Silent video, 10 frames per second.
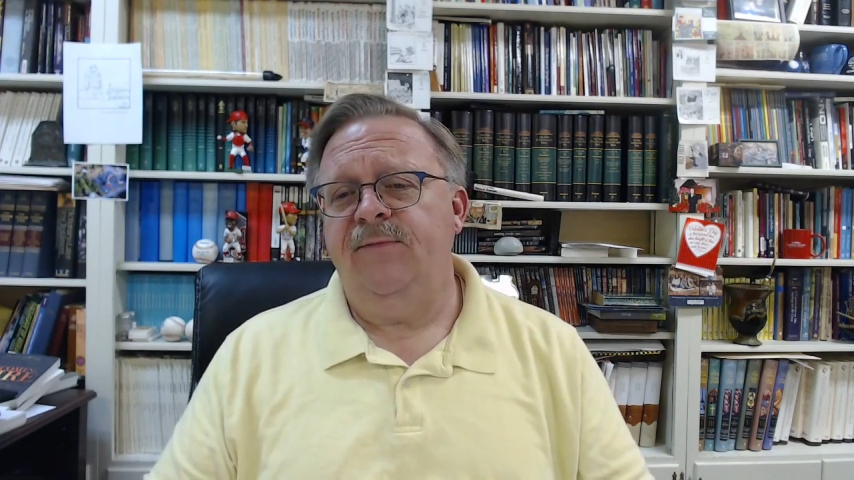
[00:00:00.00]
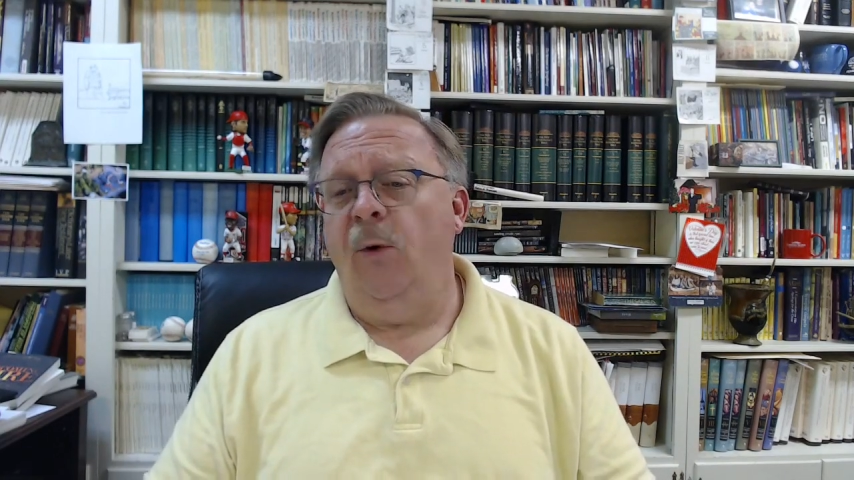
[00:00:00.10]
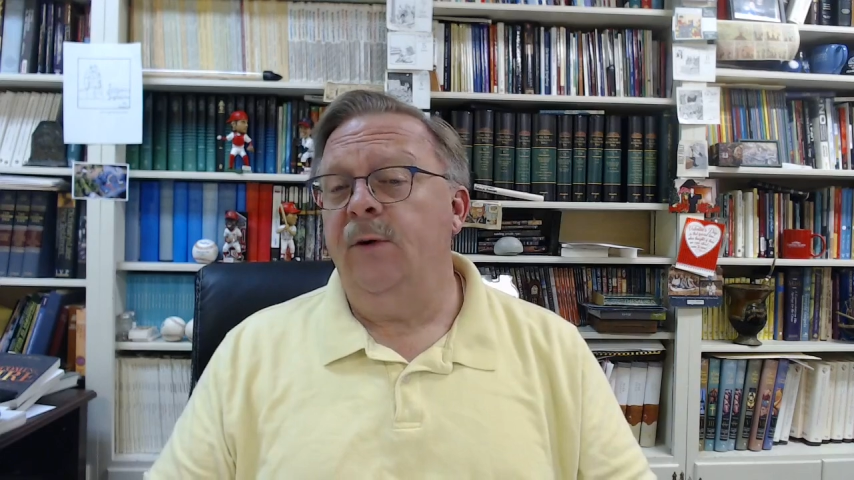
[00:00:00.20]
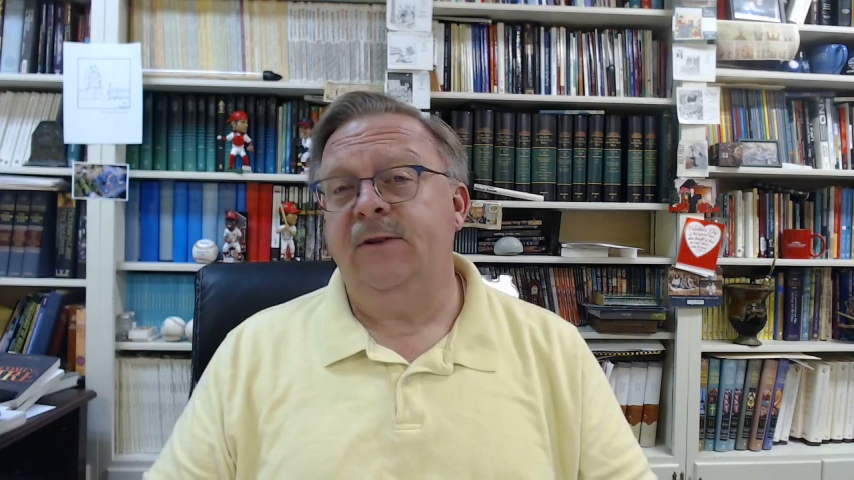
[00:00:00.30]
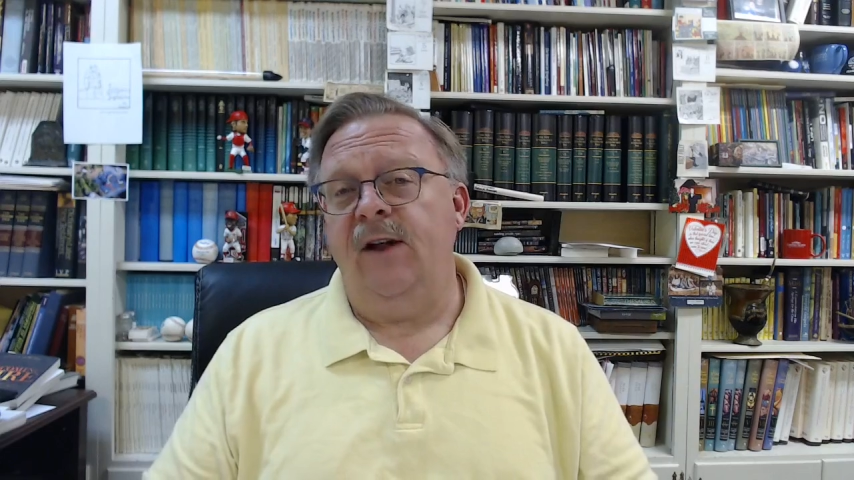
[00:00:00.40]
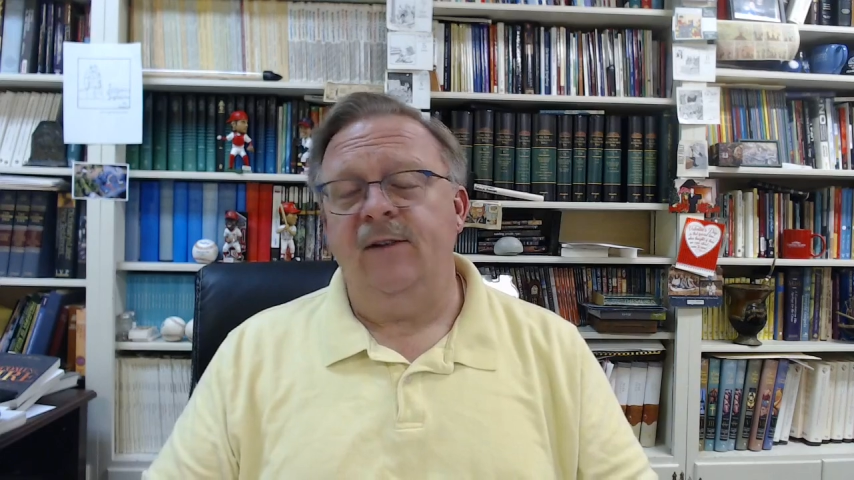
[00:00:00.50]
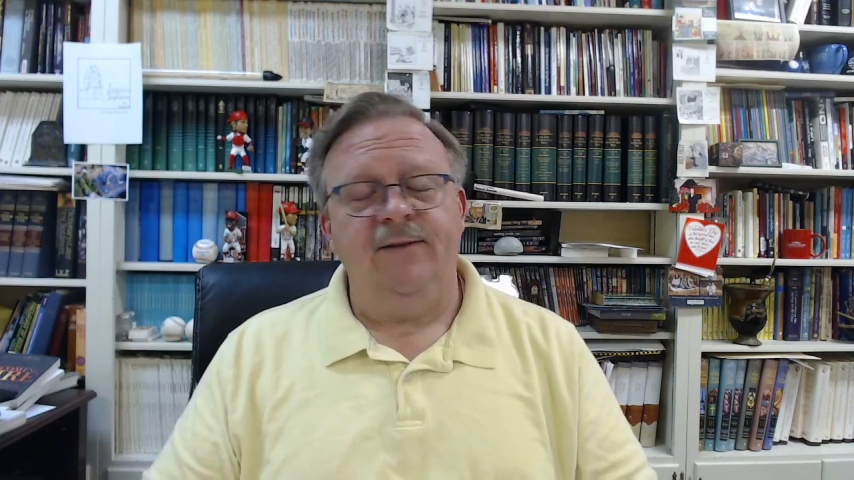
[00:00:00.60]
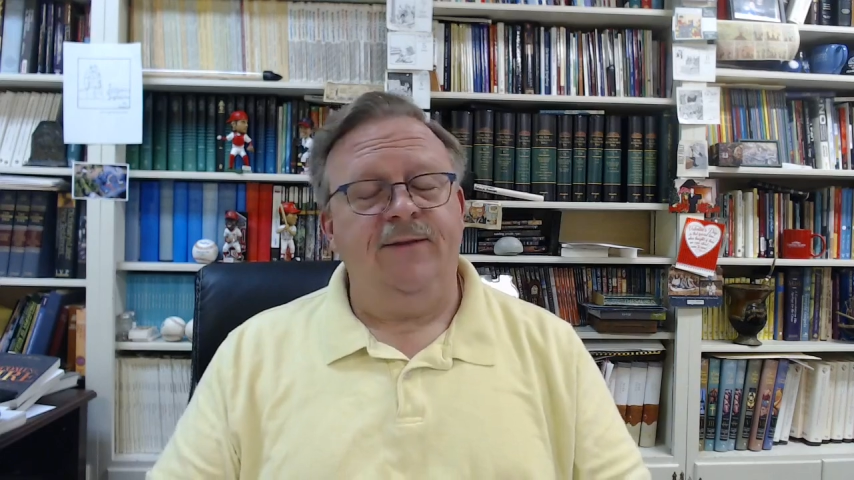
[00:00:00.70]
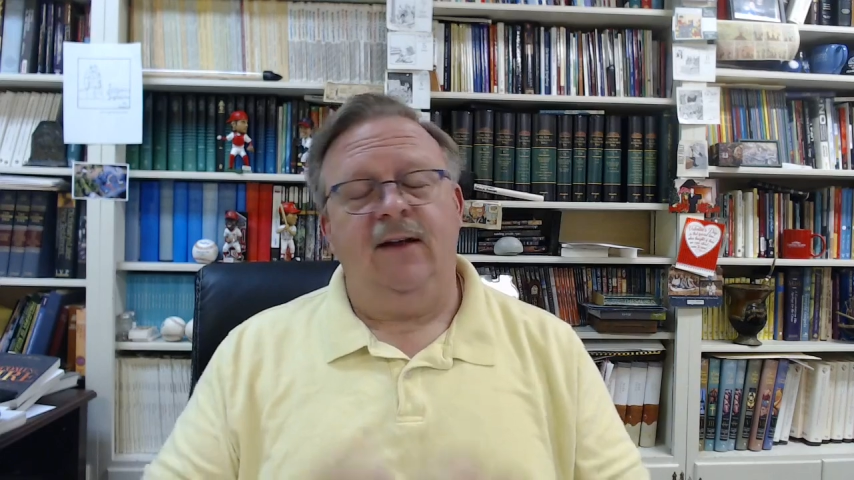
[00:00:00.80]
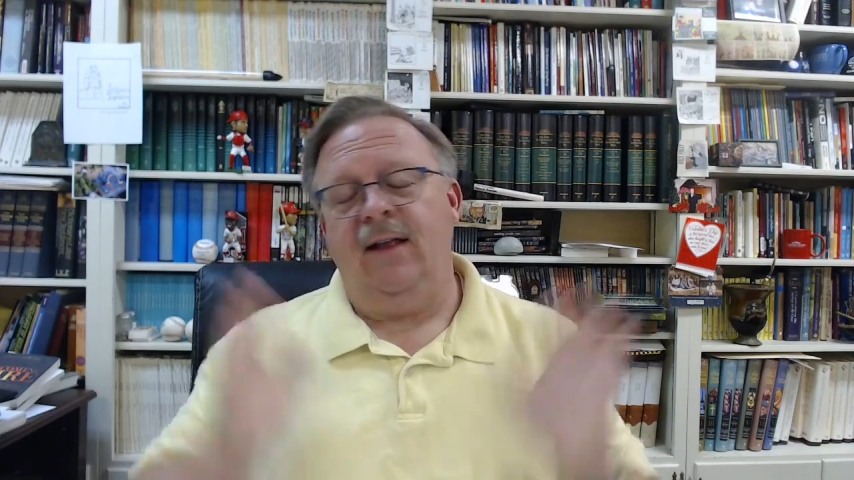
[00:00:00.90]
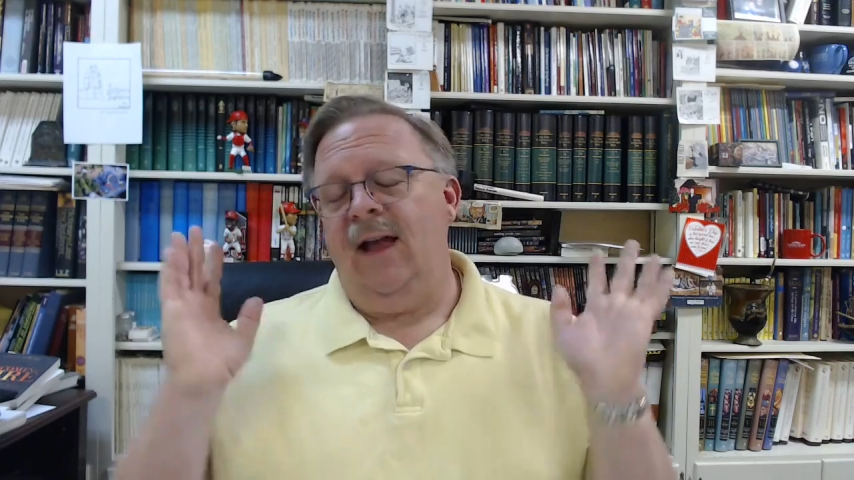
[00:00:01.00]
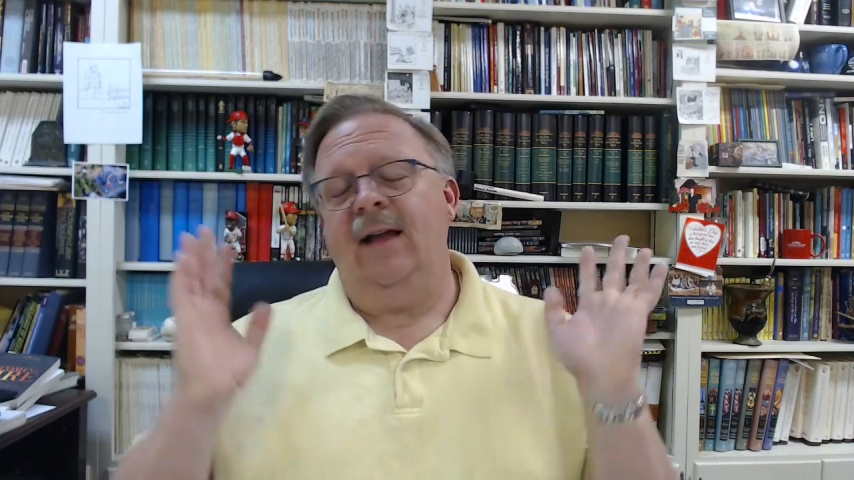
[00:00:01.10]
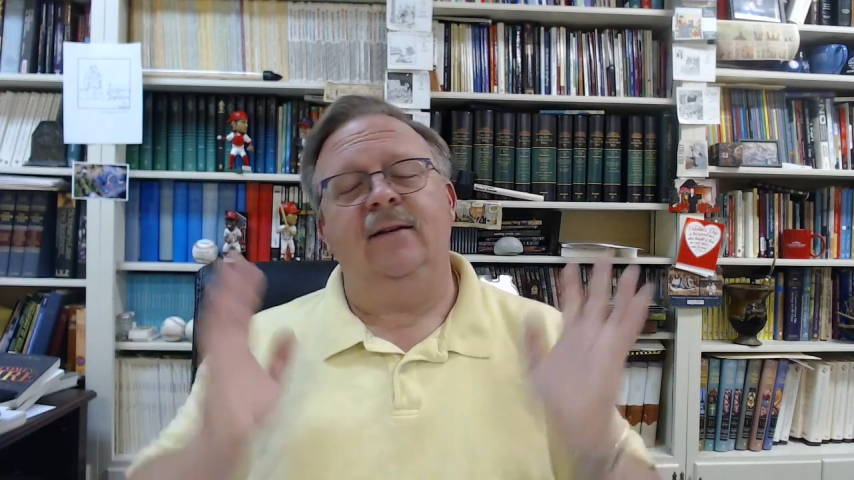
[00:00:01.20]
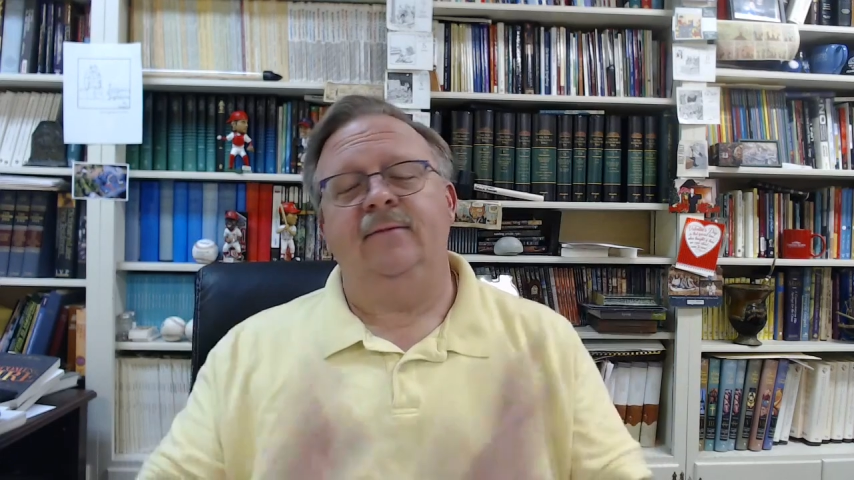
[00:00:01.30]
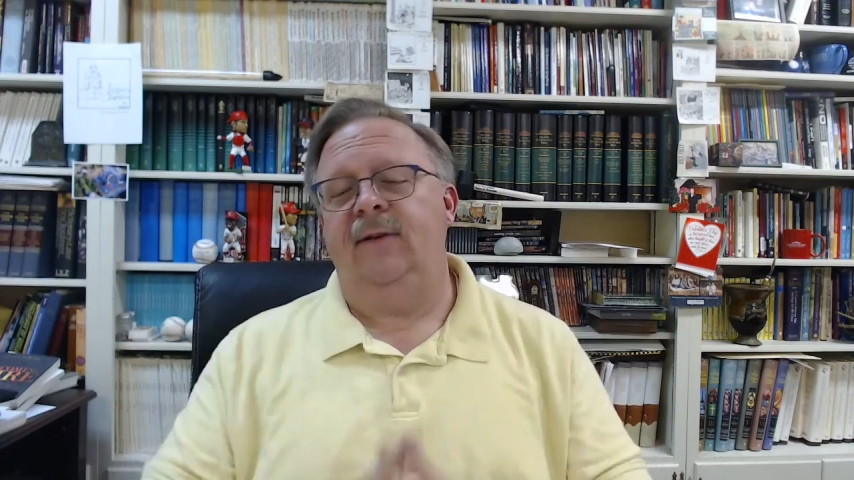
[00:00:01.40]
for Saul to fail.
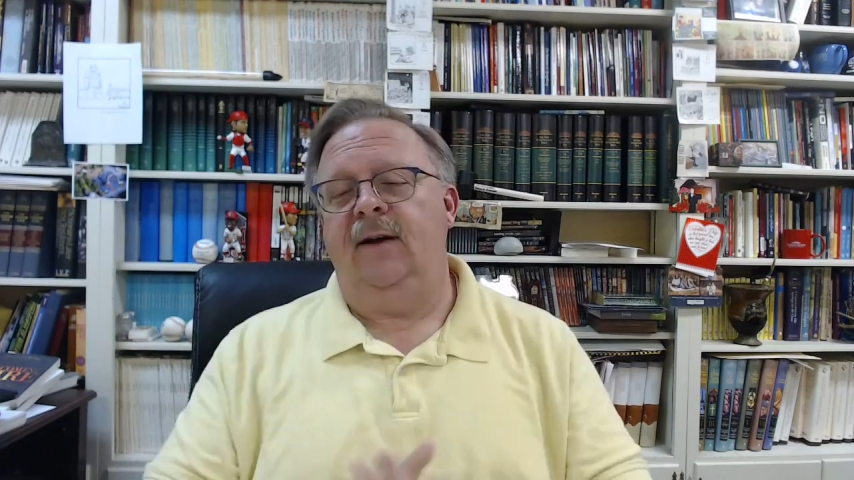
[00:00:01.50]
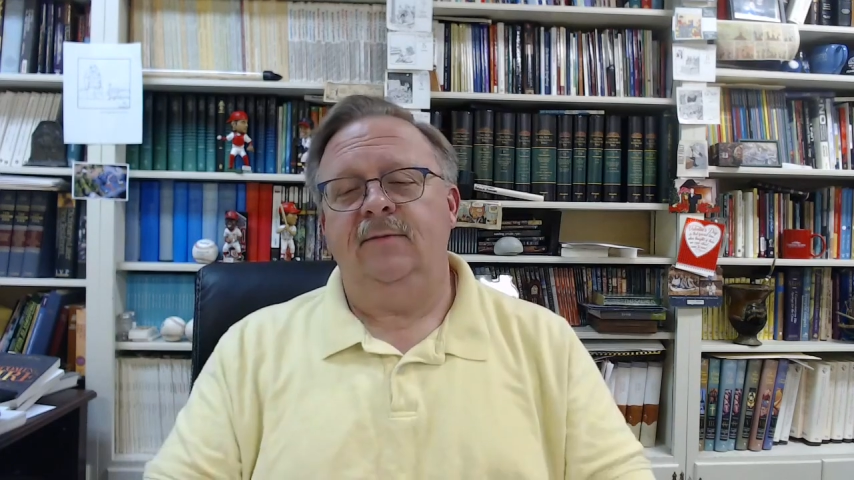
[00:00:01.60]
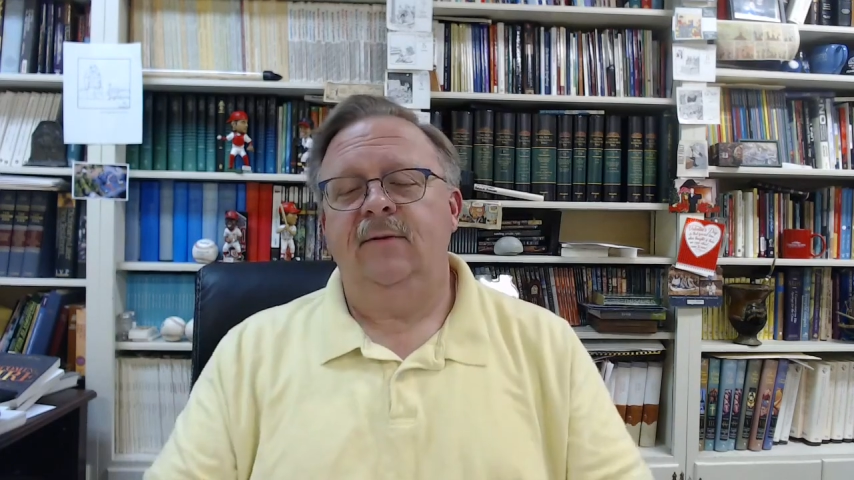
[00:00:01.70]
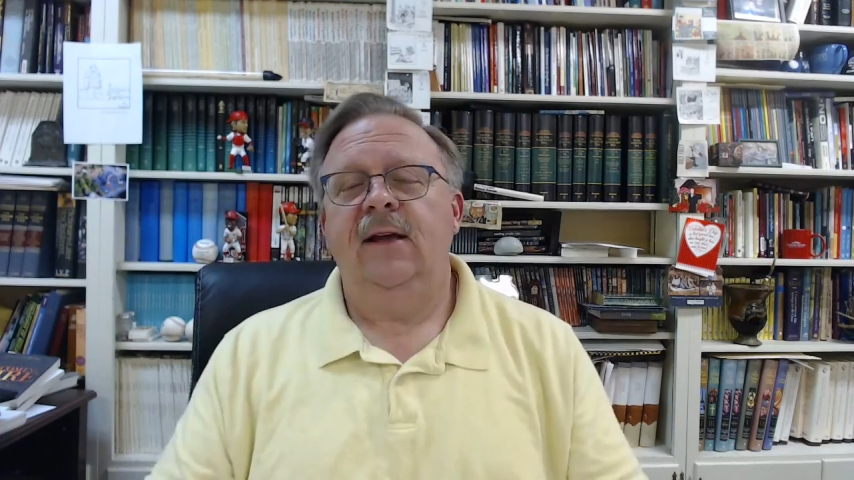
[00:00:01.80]
I don't know.